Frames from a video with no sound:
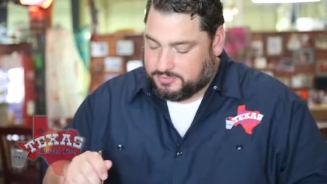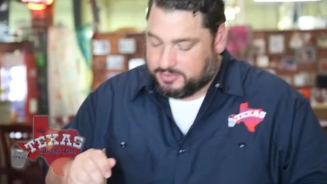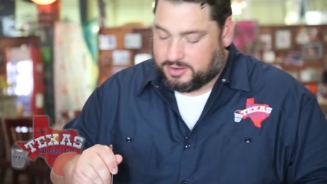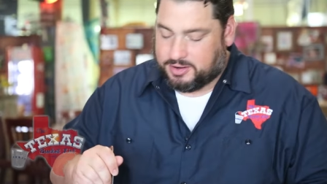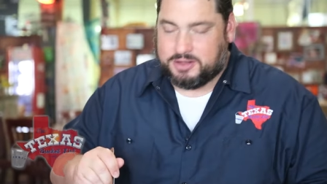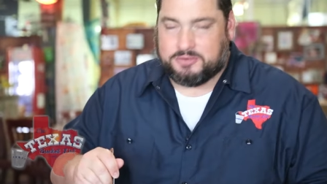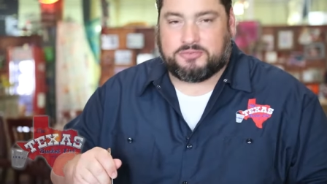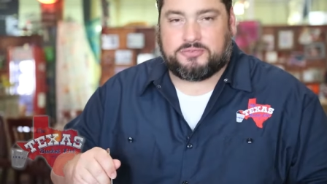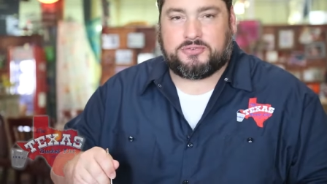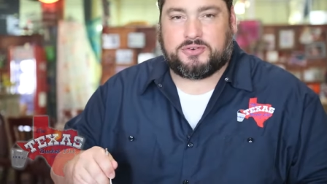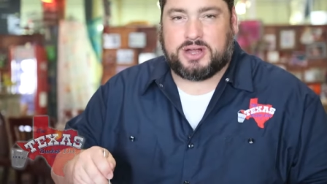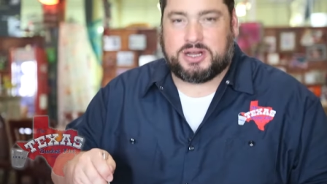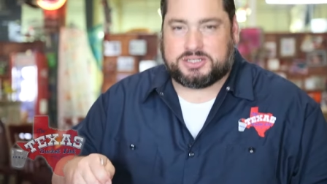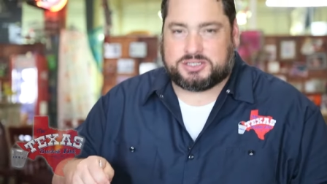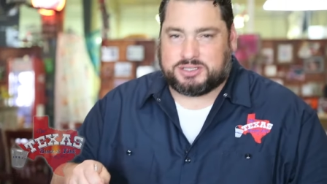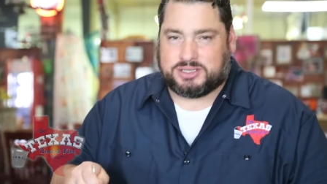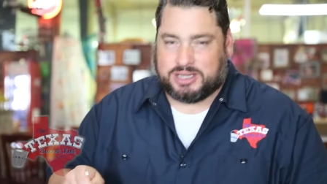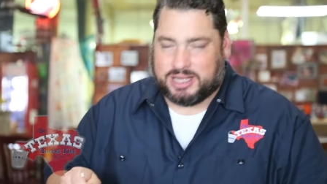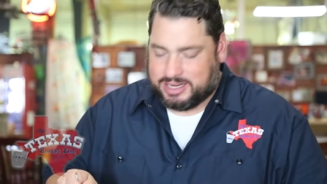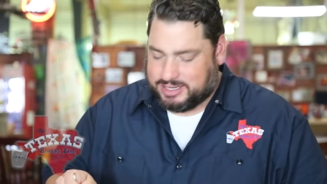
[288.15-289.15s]
Very
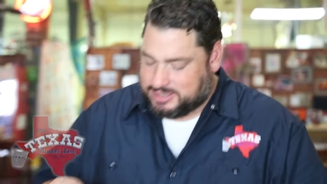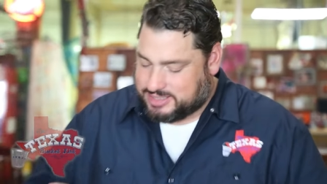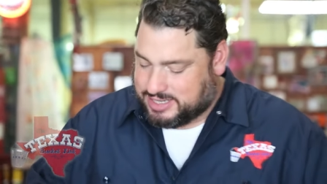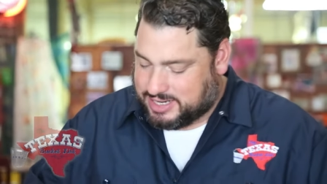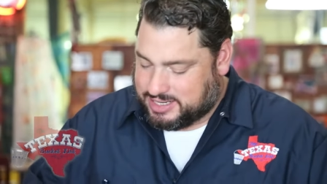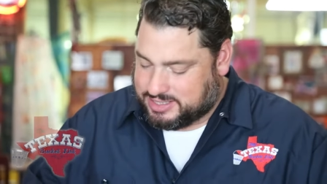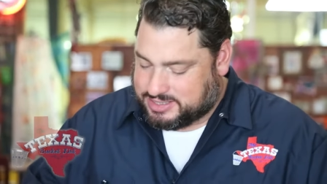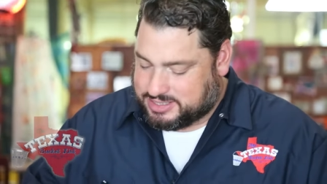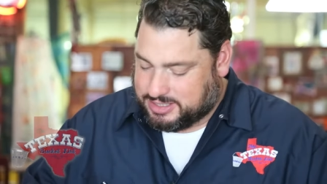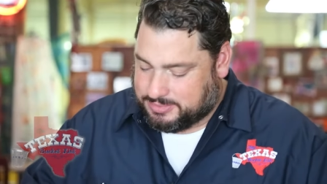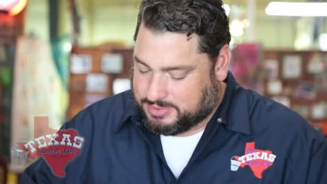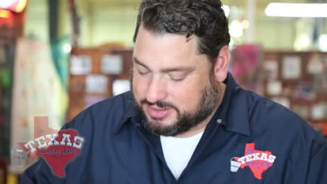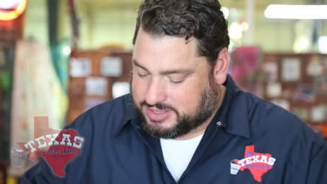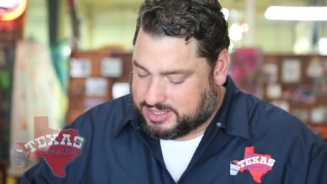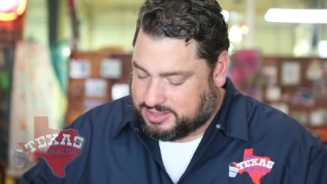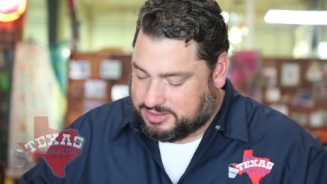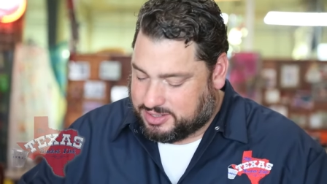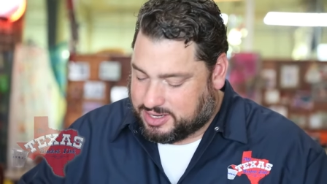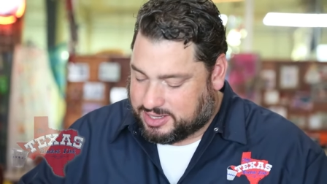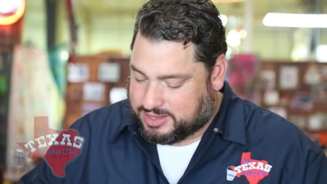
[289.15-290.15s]
fresh, light tasting, but
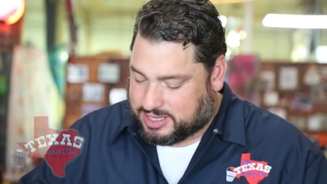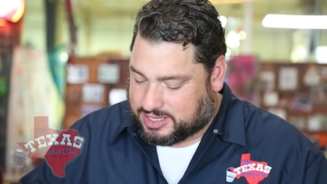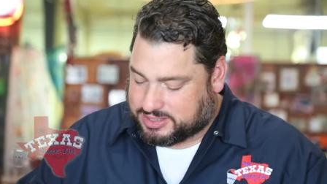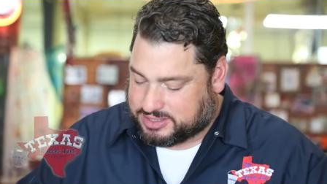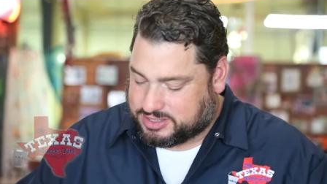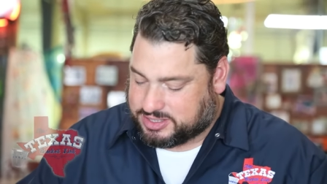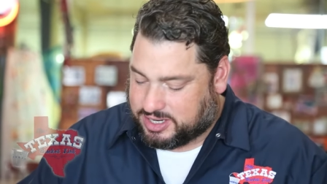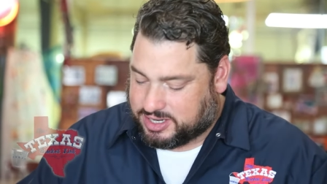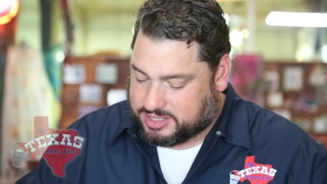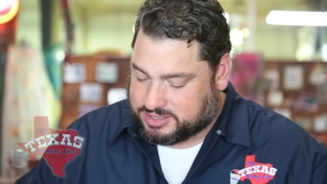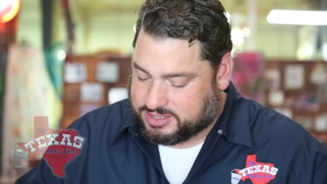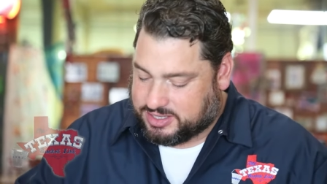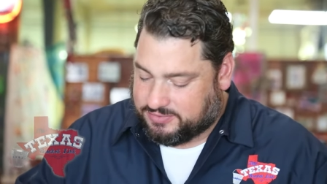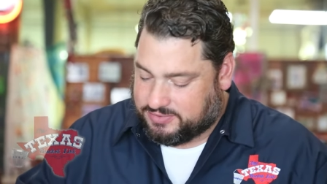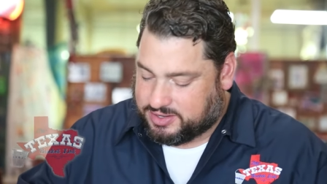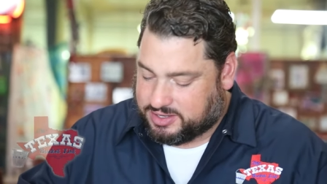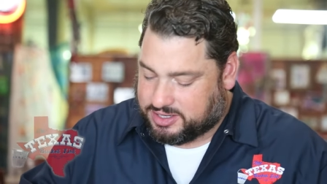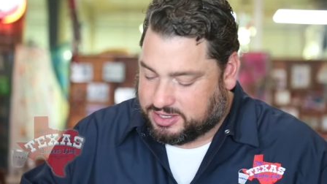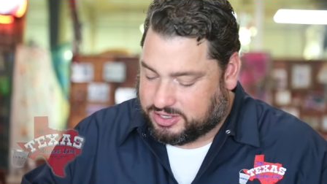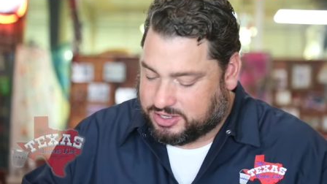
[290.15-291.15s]
then you got that sauce
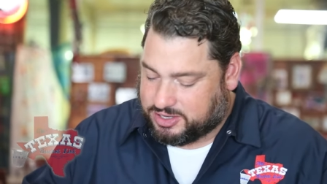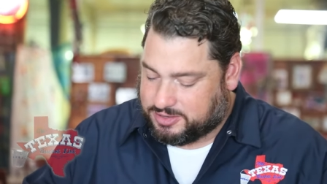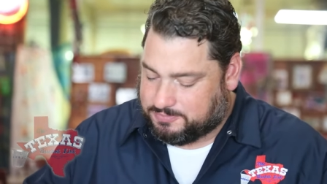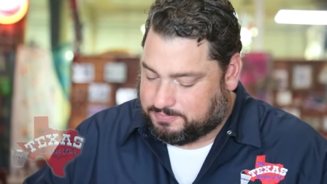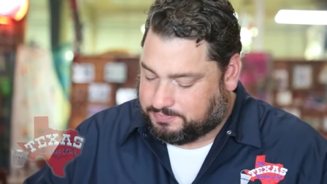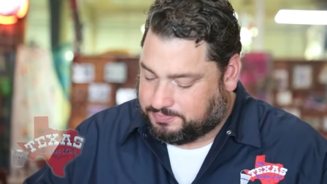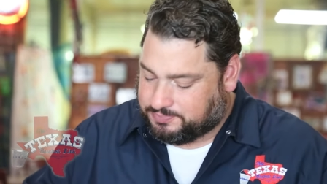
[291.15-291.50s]
giving it a good